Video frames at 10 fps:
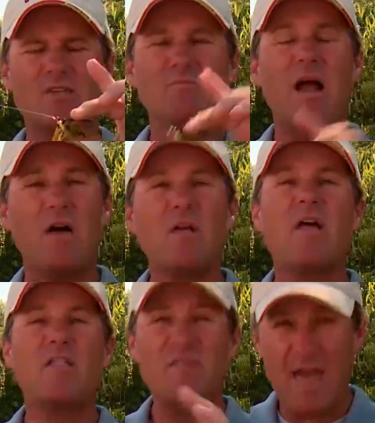his mouth.
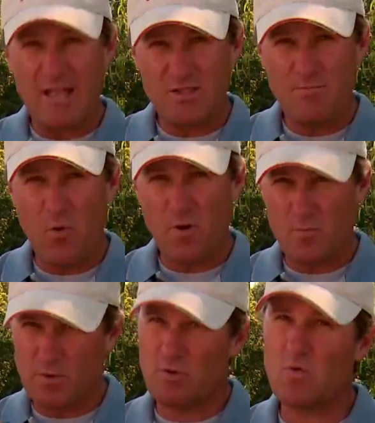That's
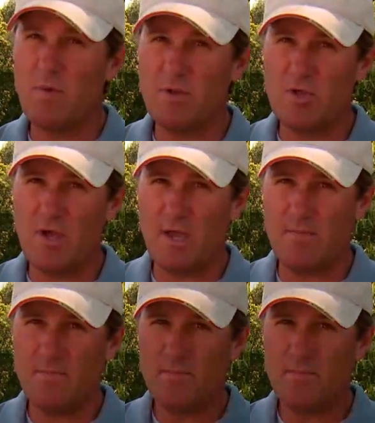important when you're swimming a jig.